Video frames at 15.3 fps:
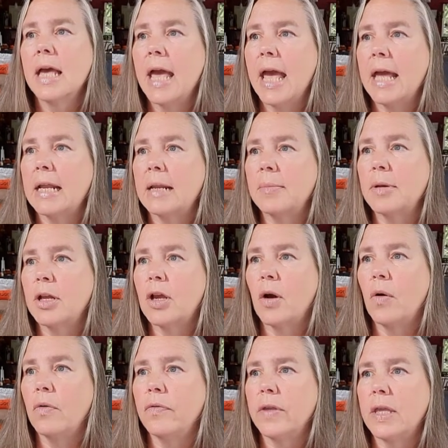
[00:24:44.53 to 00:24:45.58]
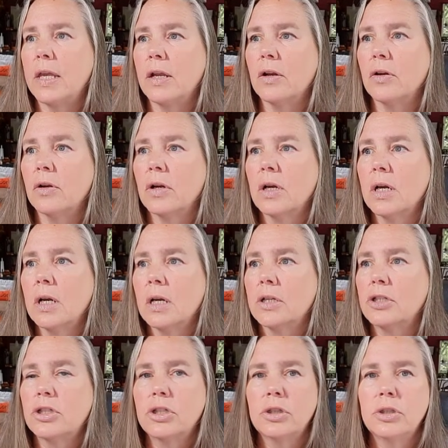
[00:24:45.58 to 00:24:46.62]
And I'm going to go over here
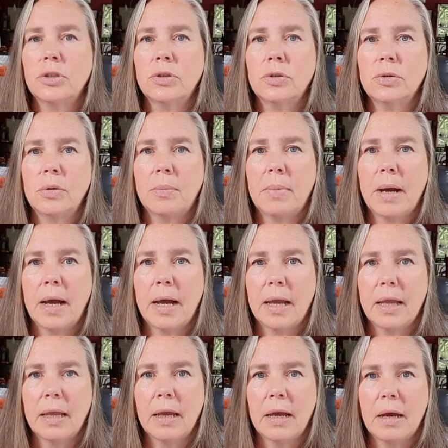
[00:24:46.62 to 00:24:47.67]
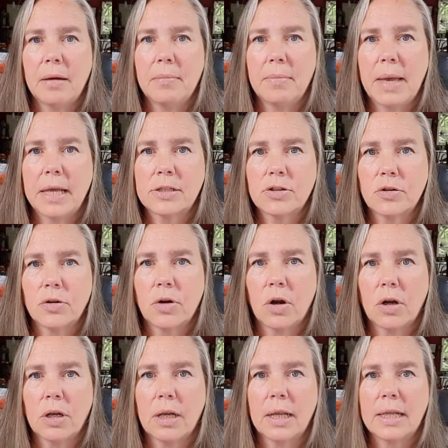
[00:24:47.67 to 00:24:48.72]
to my master
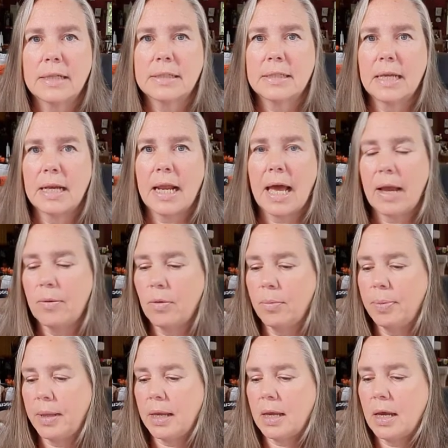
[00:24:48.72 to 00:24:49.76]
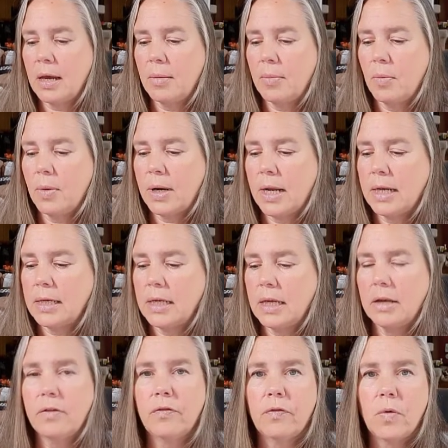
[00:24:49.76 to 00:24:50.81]
garden list, and I will pick up what I
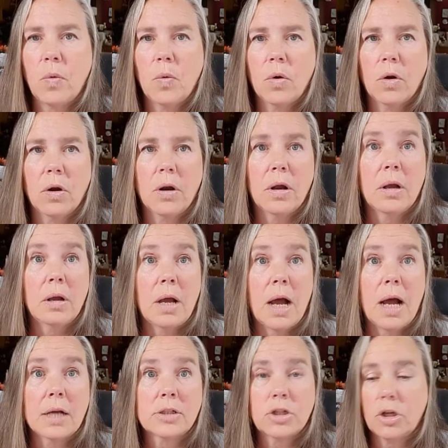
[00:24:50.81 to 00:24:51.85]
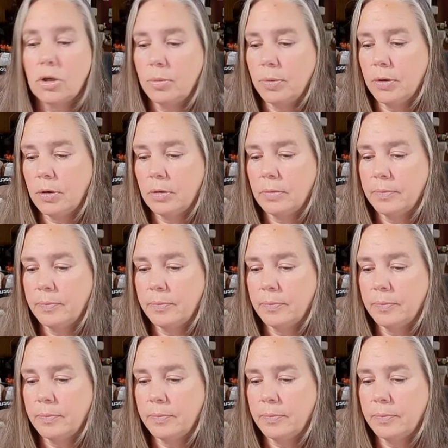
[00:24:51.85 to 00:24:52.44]
need for October.